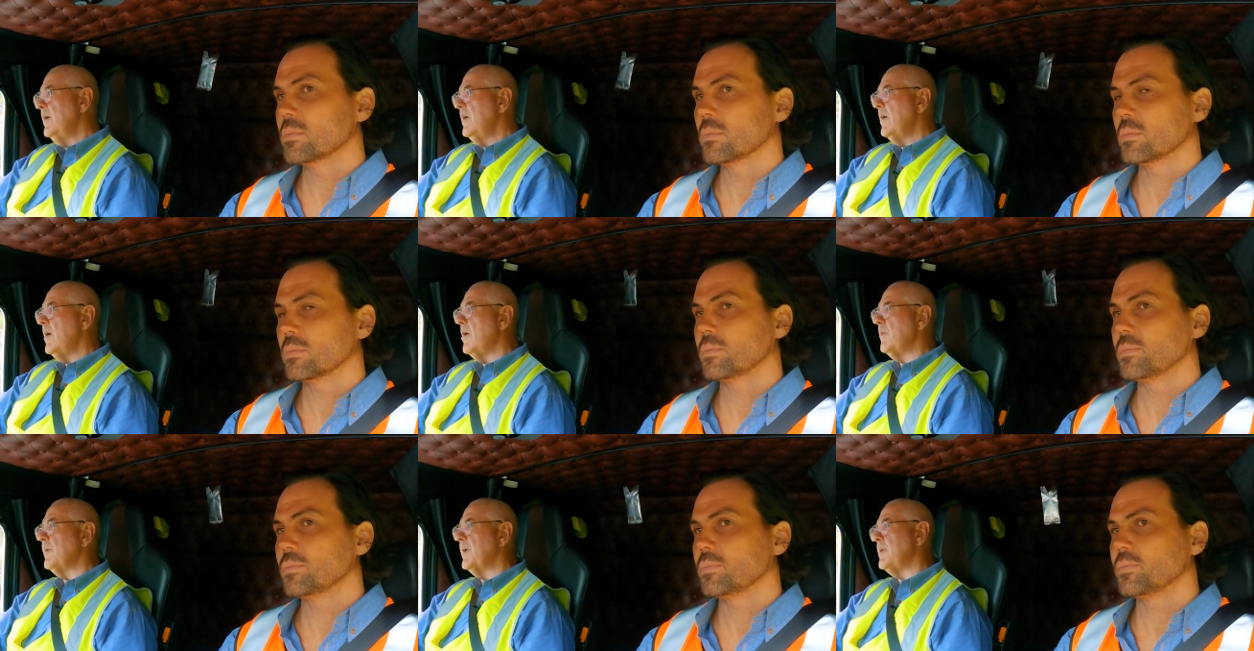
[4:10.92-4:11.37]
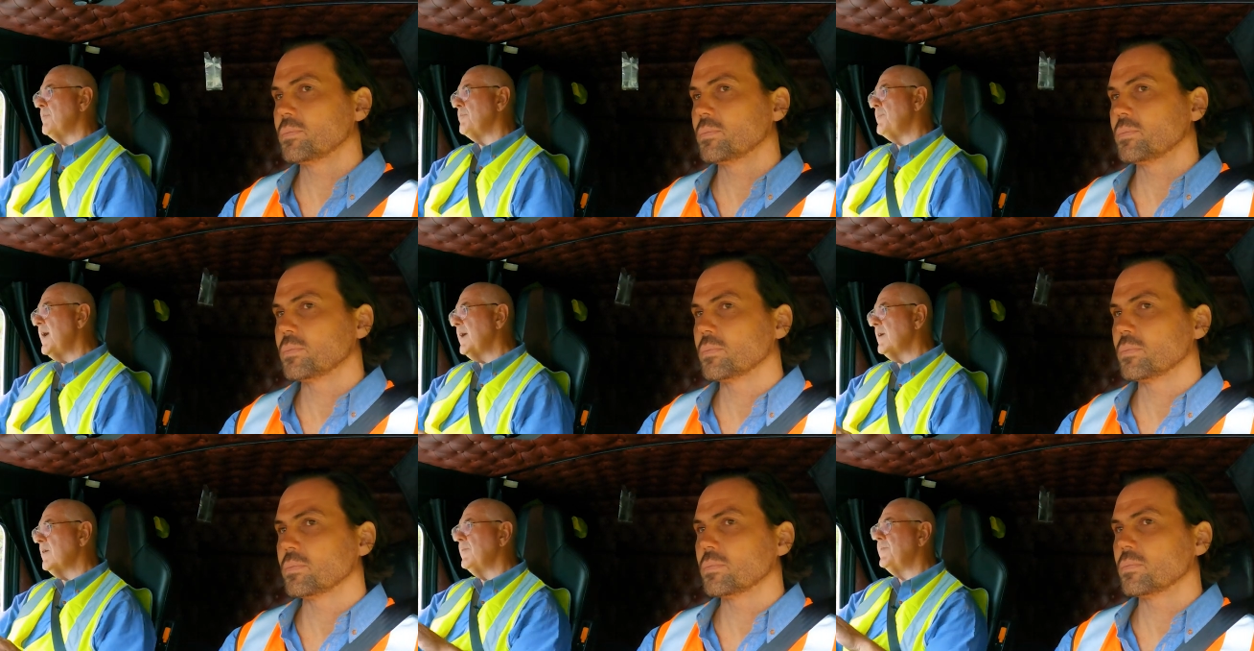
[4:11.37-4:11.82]
Speaker 1: I'm going to
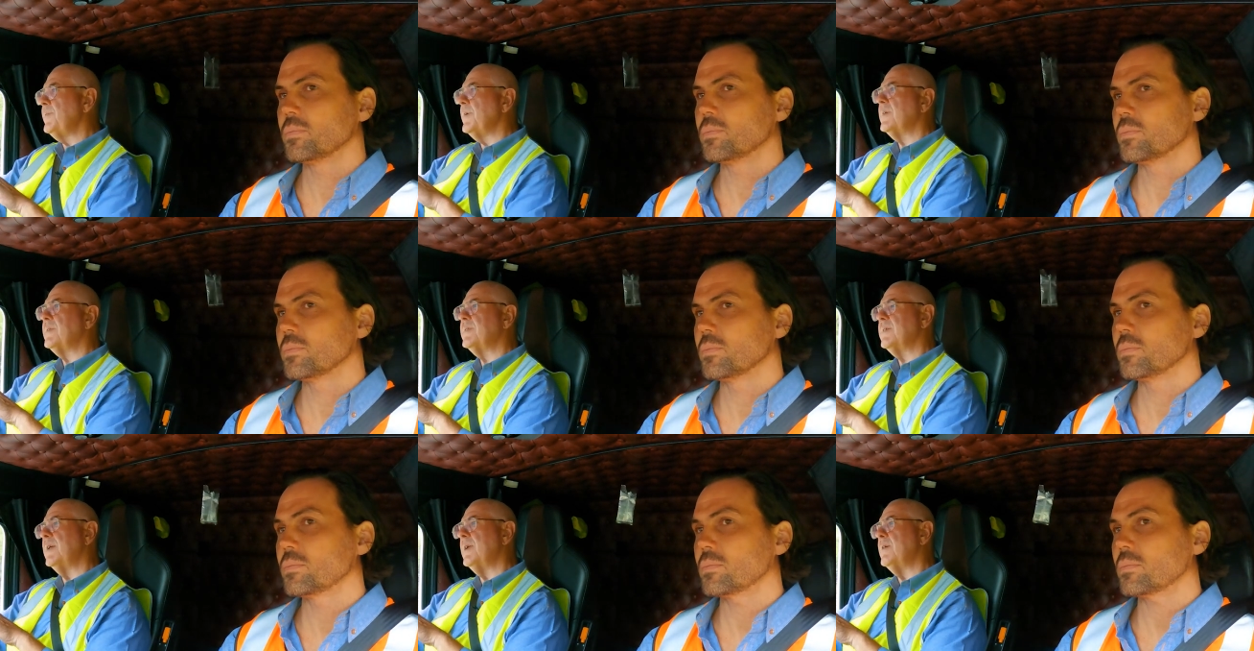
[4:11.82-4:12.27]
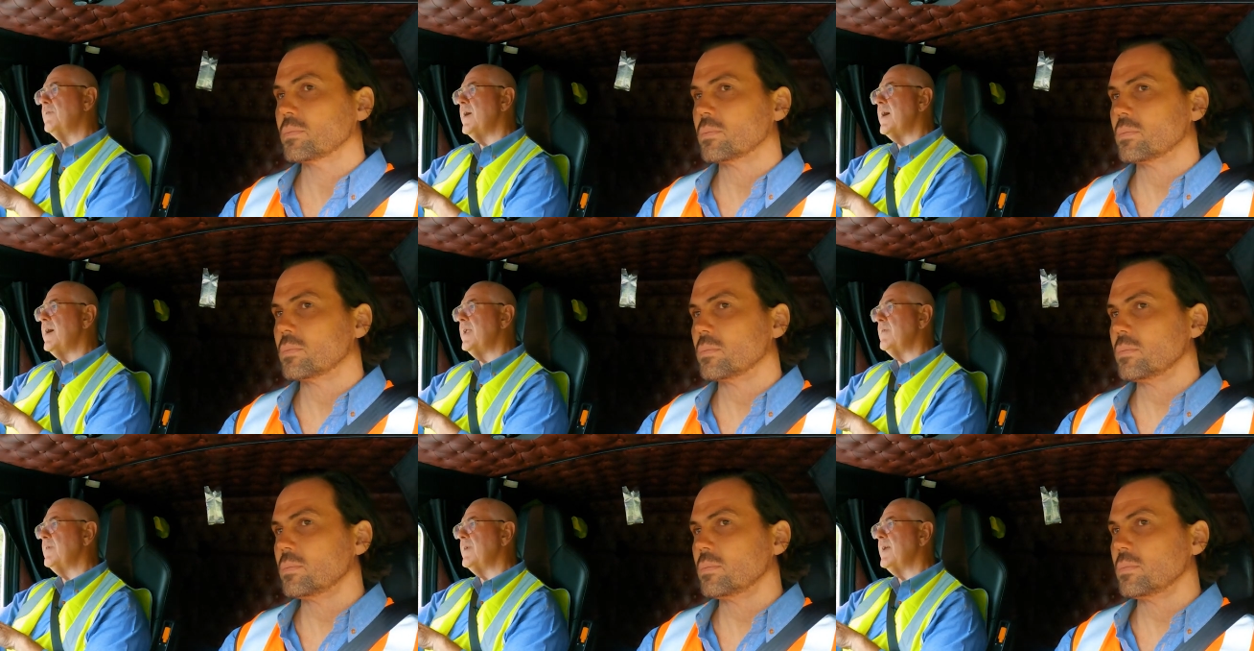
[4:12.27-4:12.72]
back off the
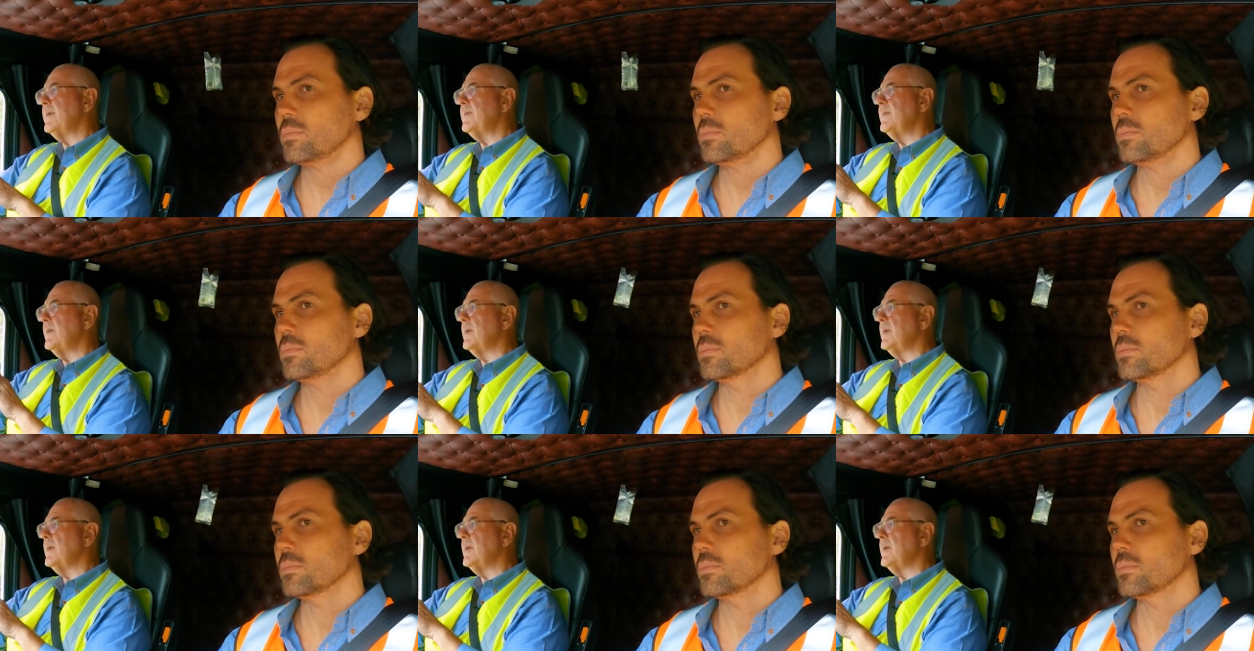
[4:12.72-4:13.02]
accelerator and actually